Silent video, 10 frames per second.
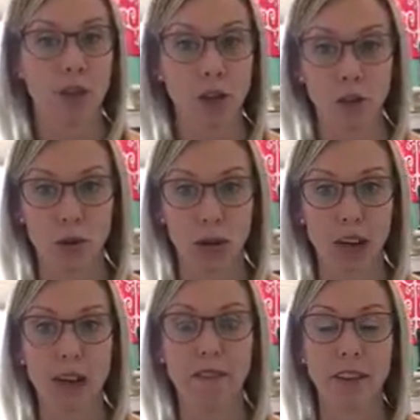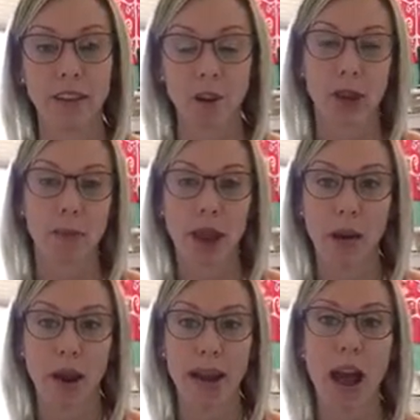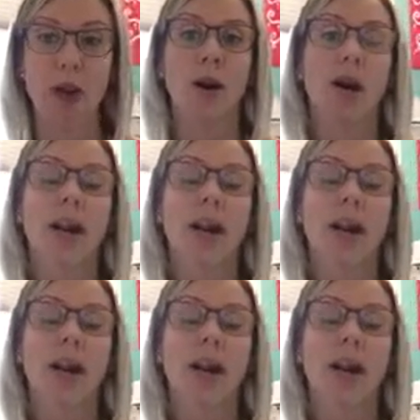$239 fee that you're going to pay right now,